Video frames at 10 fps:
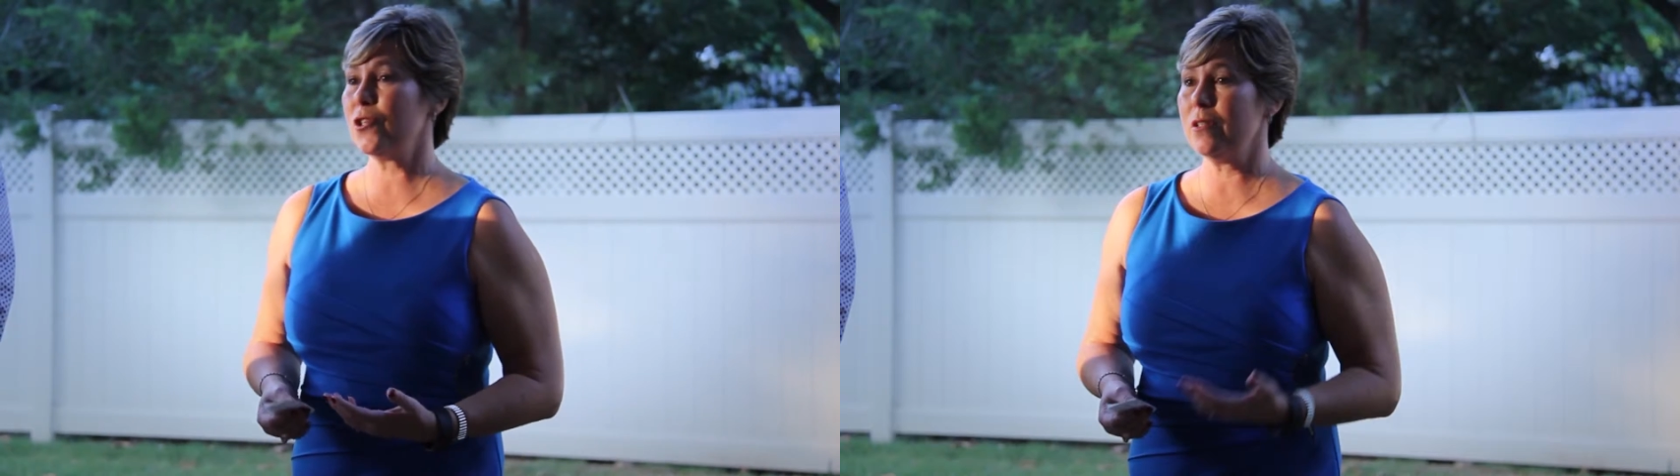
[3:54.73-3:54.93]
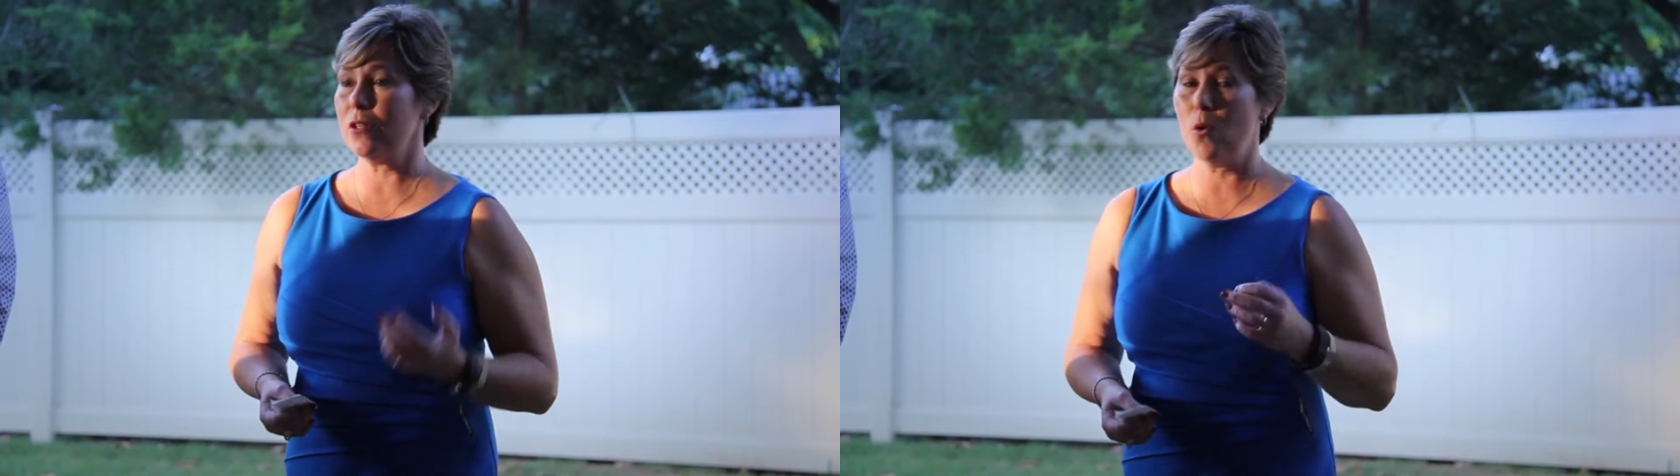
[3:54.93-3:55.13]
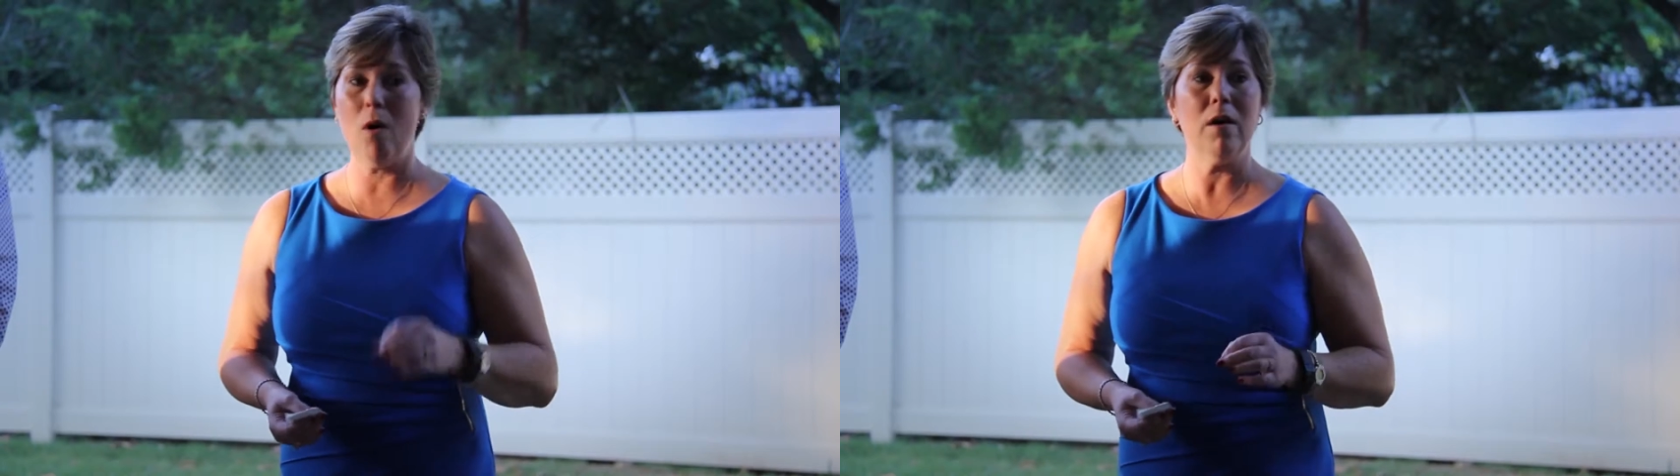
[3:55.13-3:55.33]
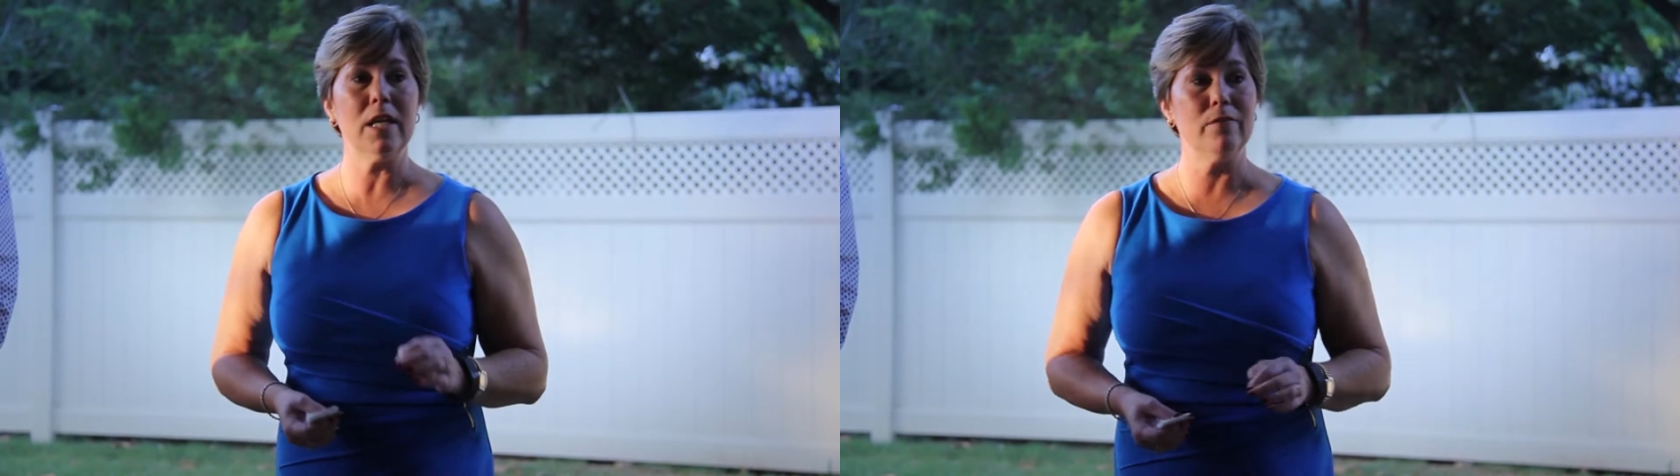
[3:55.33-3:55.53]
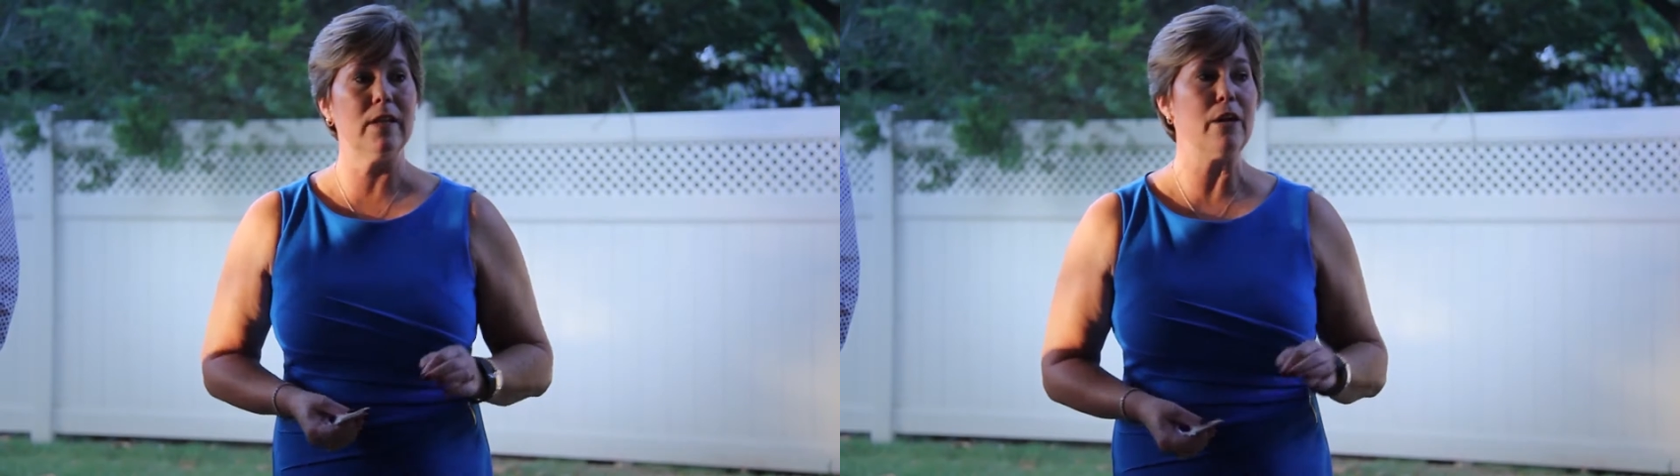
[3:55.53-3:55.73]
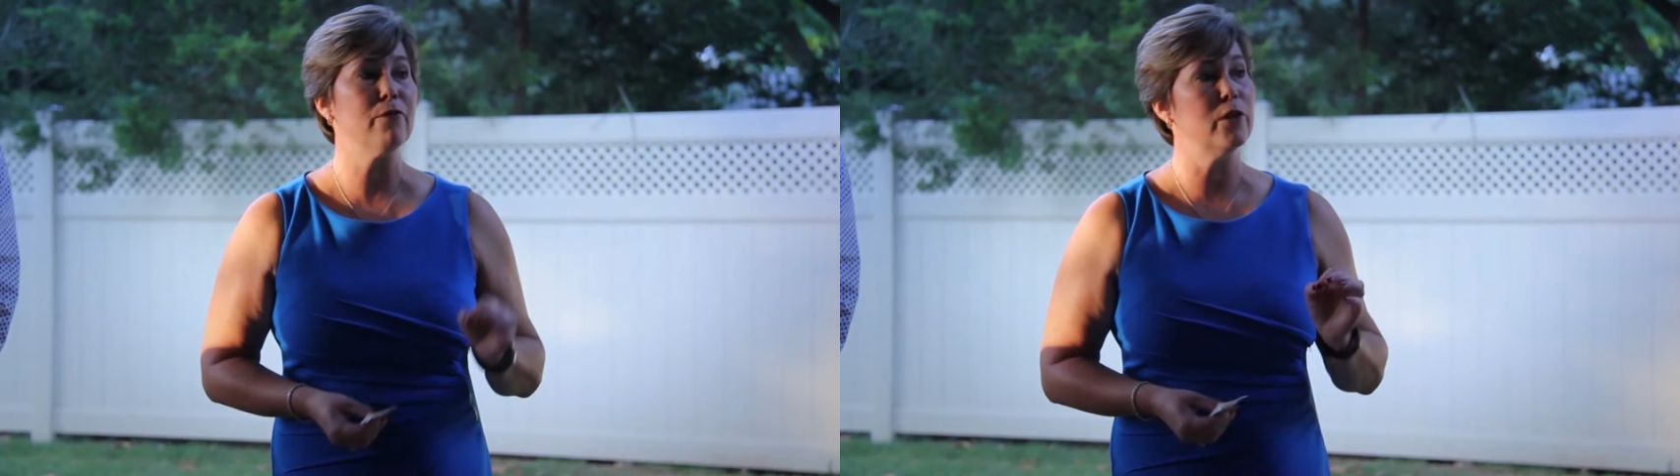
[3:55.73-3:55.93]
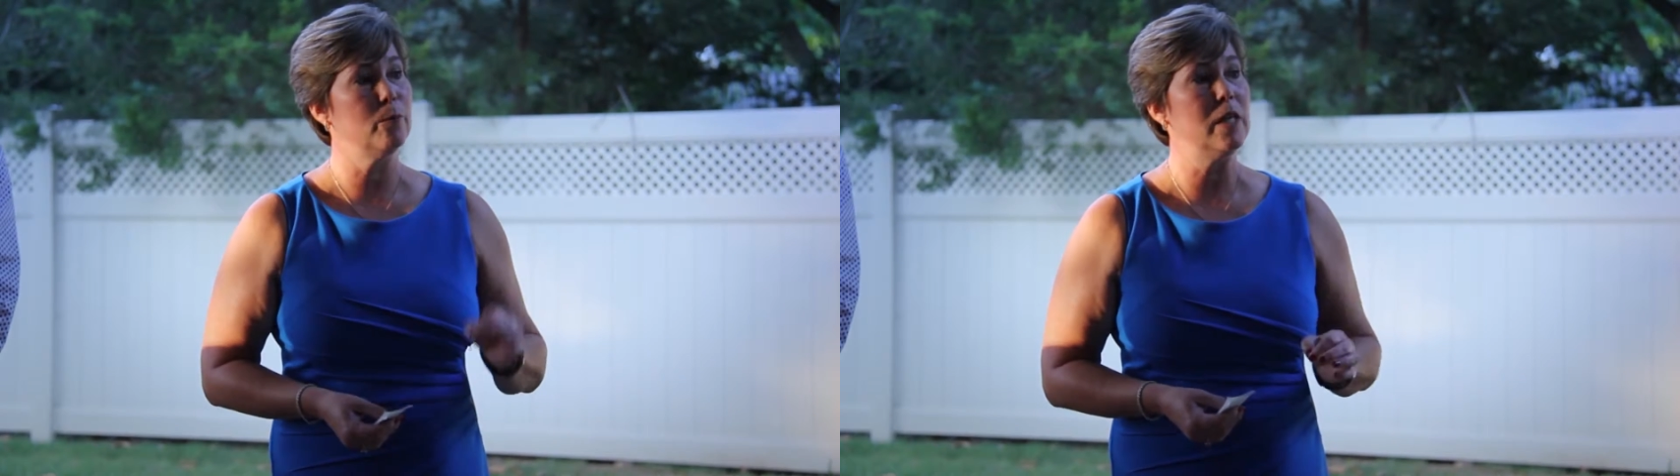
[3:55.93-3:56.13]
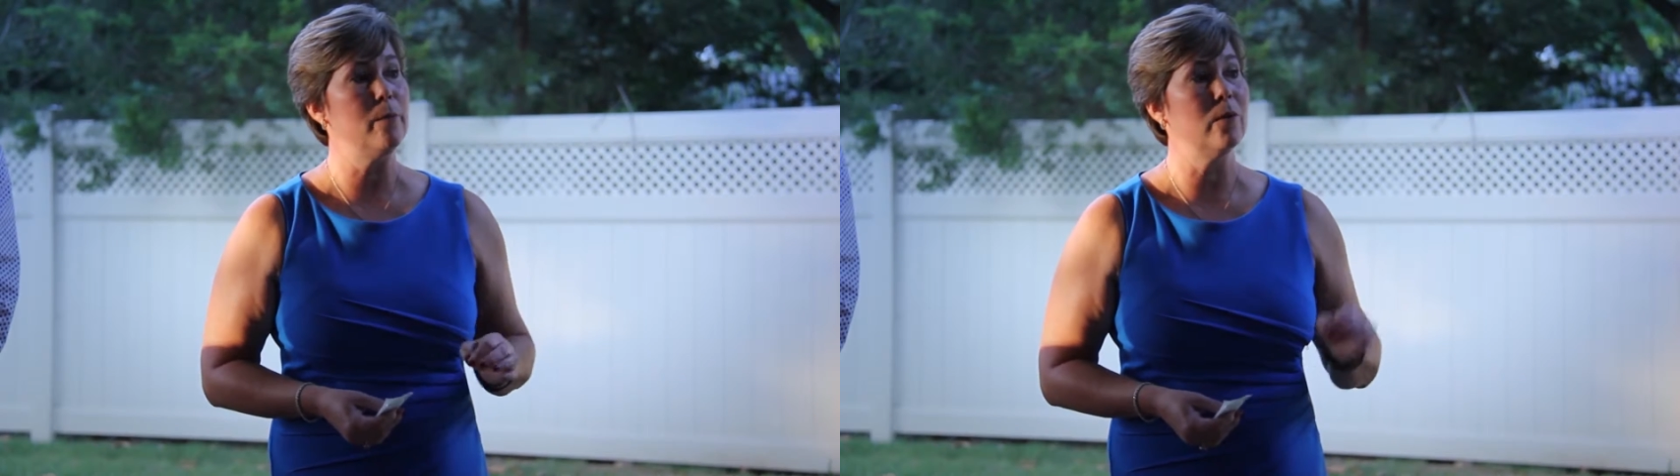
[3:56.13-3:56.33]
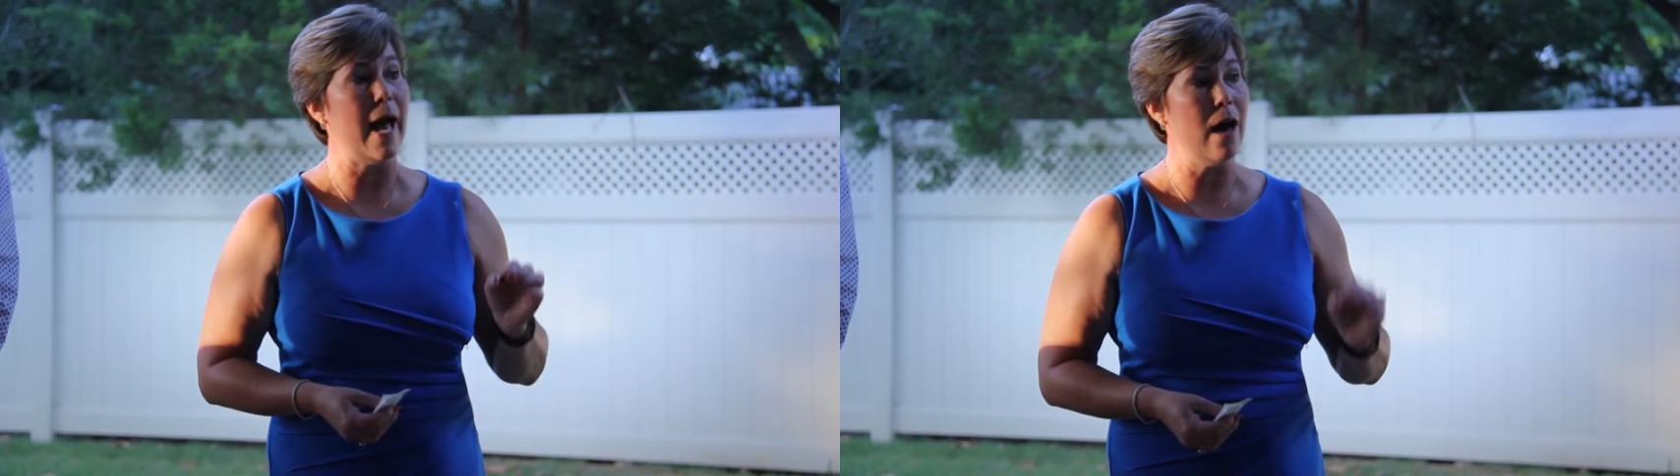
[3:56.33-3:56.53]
sure that the quality of life for the people